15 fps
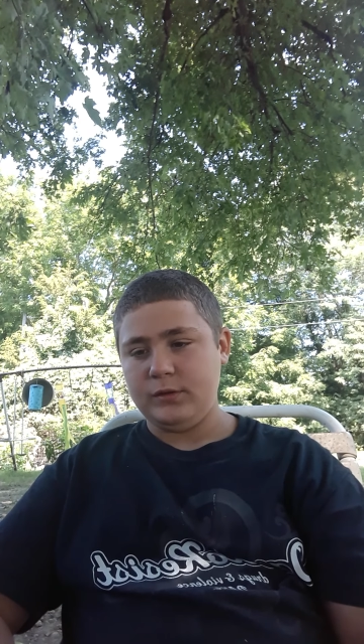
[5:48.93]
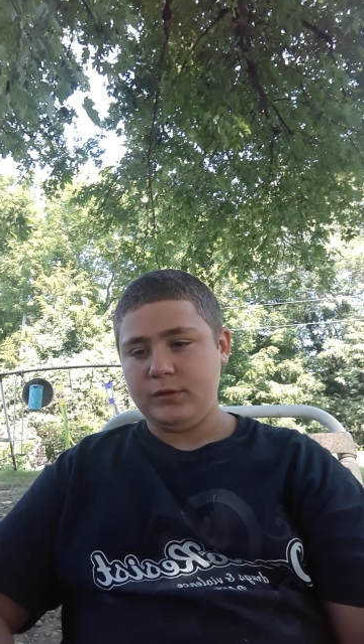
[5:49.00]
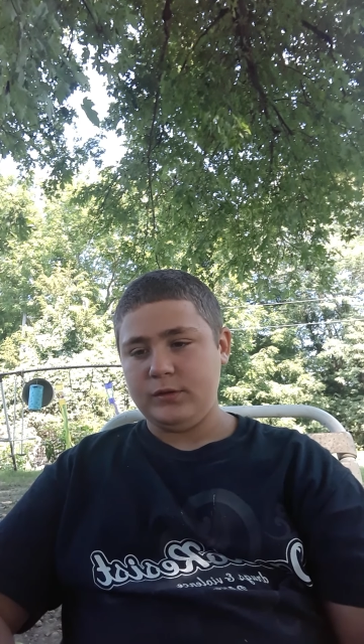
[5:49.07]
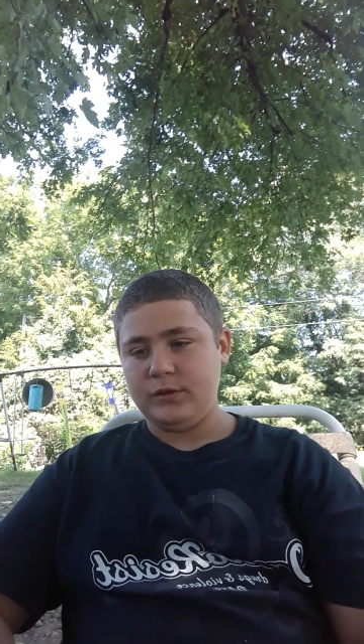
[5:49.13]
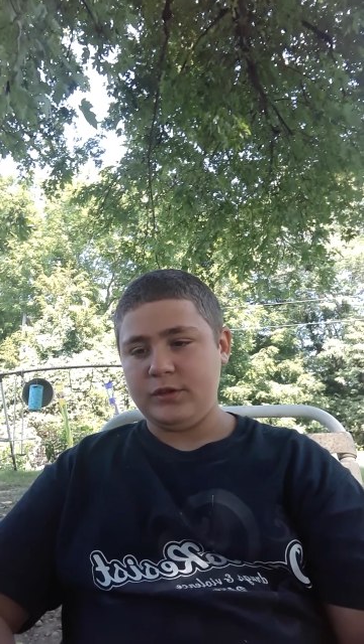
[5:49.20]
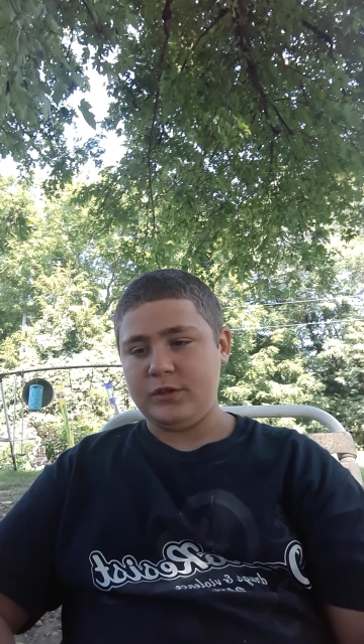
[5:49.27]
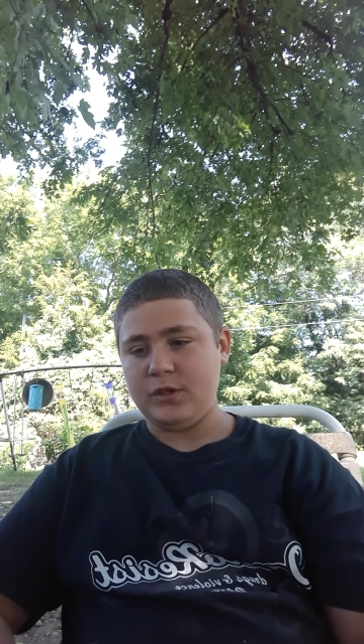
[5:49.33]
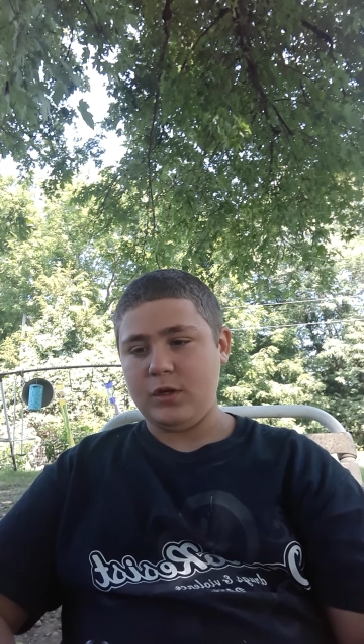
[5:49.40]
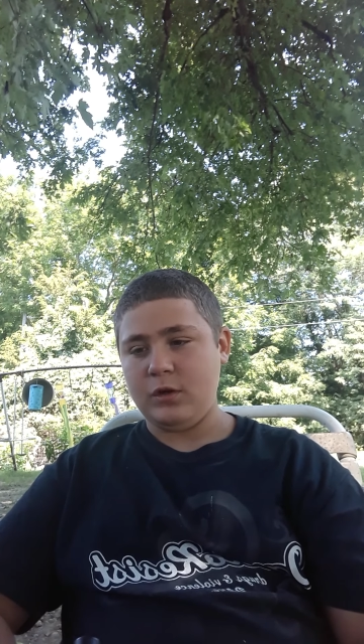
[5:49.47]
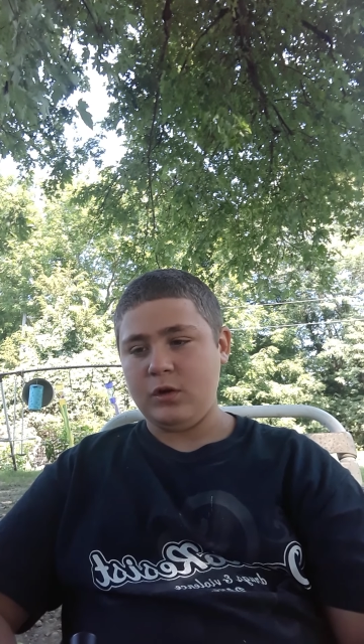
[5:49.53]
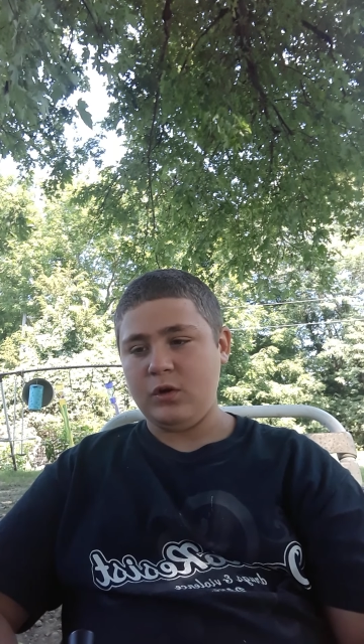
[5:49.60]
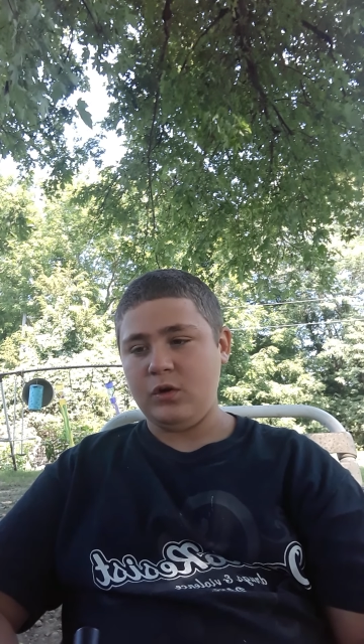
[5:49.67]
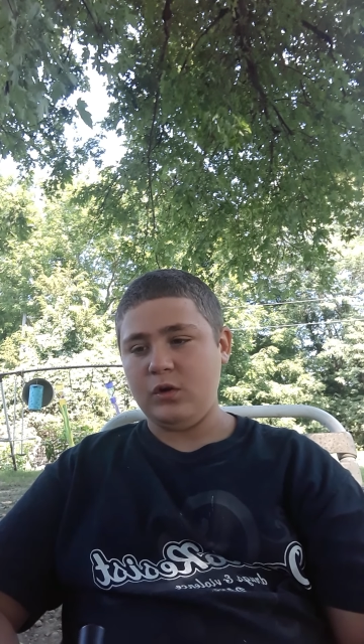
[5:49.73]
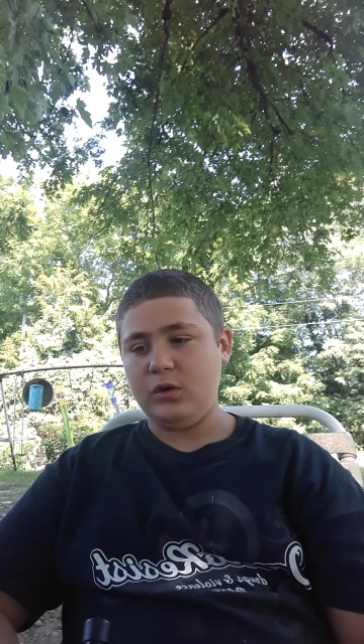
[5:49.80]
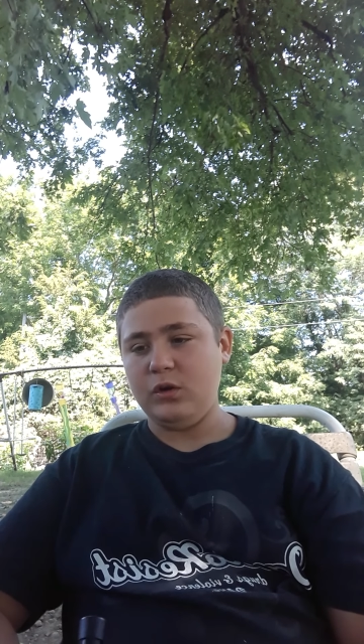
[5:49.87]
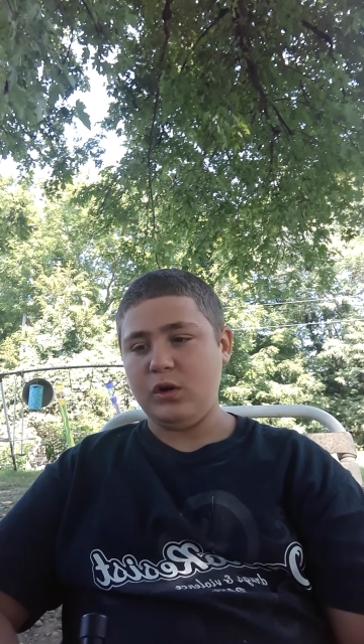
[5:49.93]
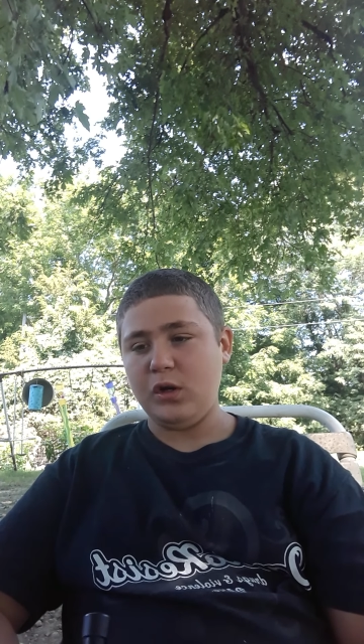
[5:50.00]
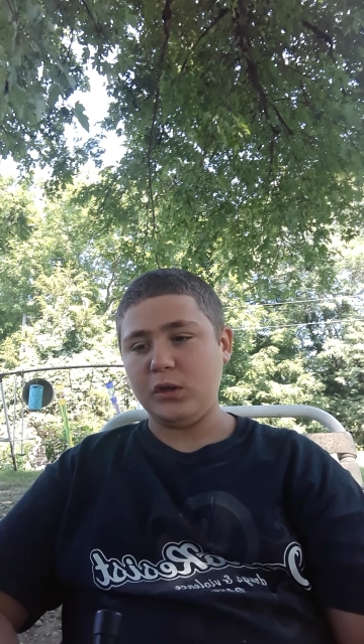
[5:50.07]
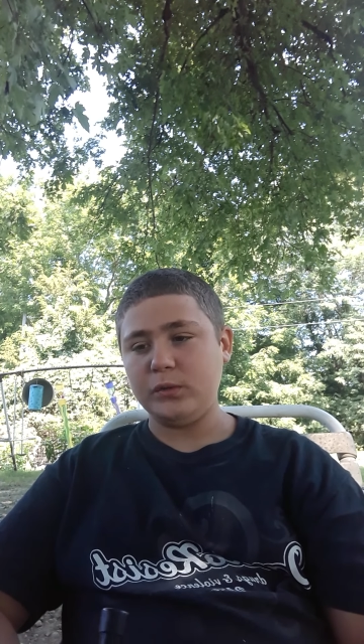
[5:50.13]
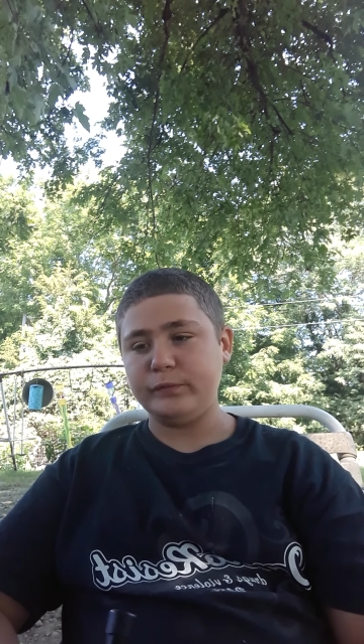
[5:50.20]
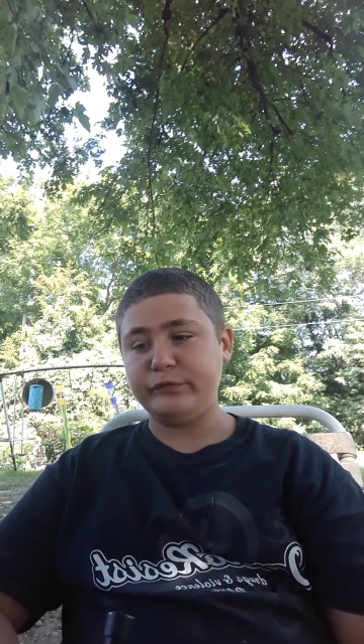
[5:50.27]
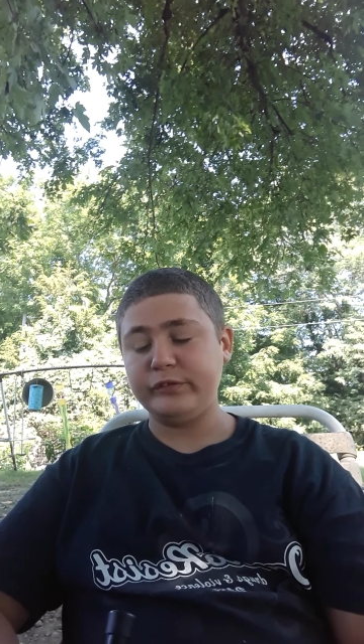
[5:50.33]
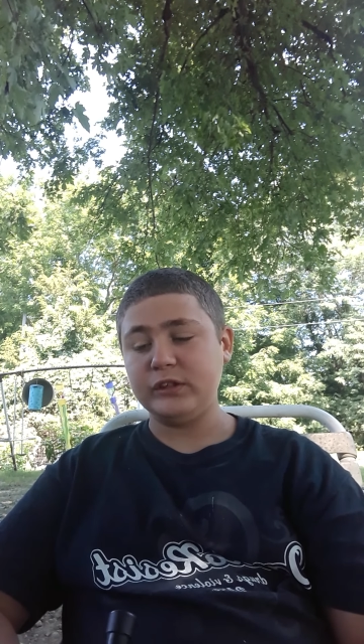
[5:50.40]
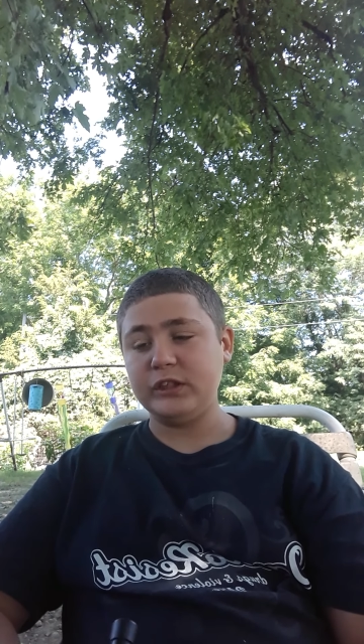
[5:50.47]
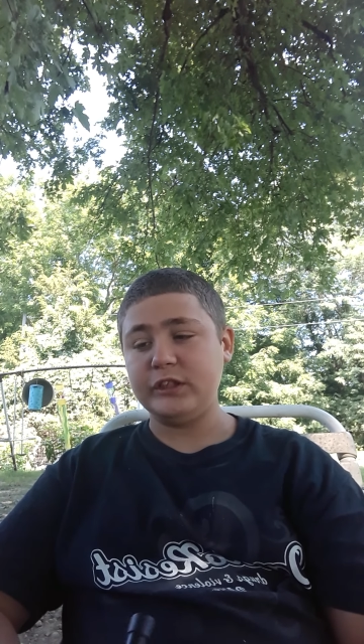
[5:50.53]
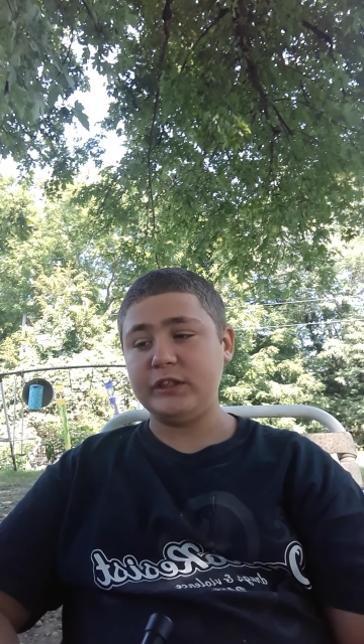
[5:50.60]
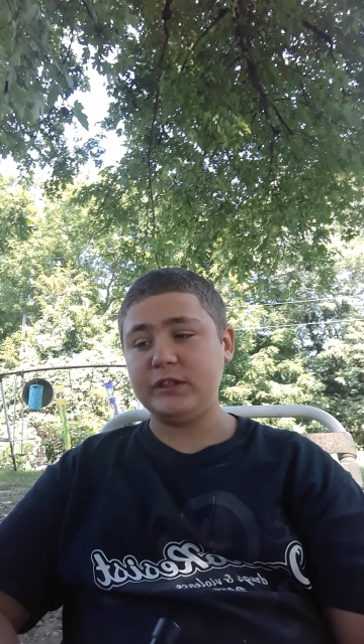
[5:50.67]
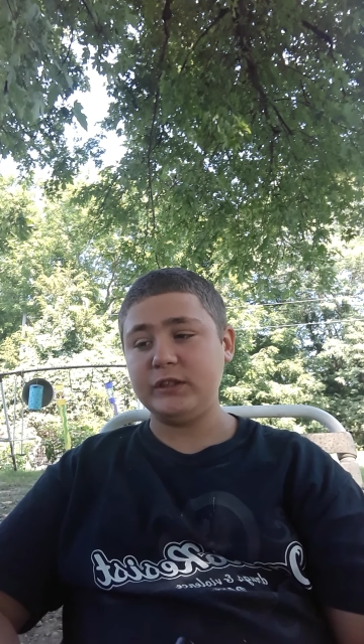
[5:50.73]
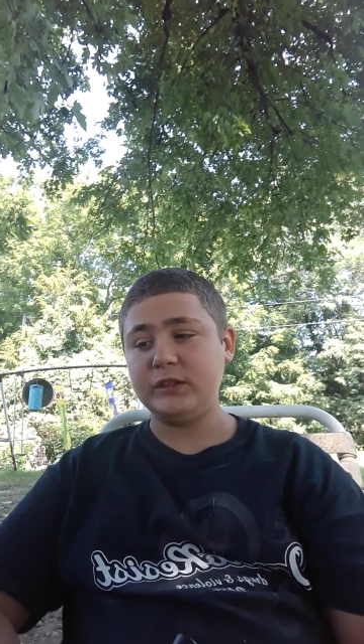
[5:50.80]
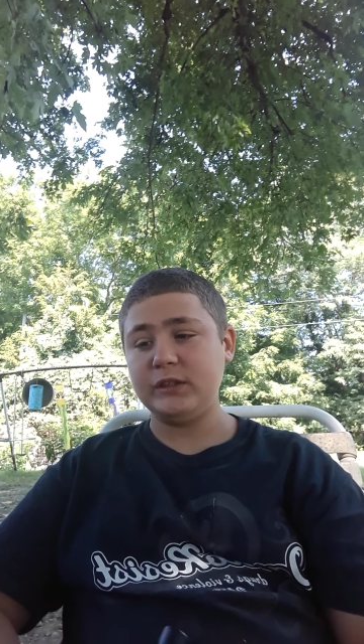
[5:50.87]
So,
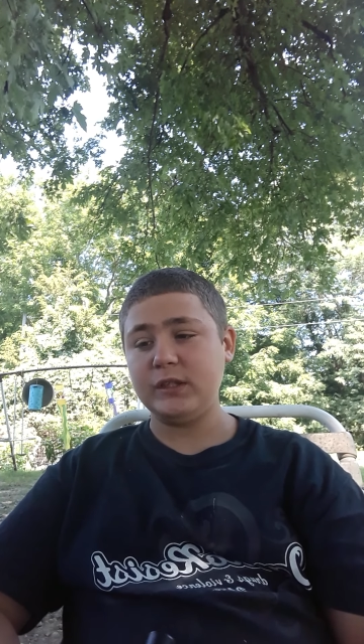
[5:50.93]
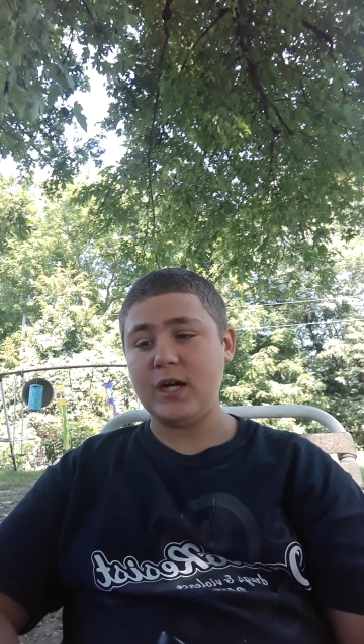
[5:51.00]
hopefully,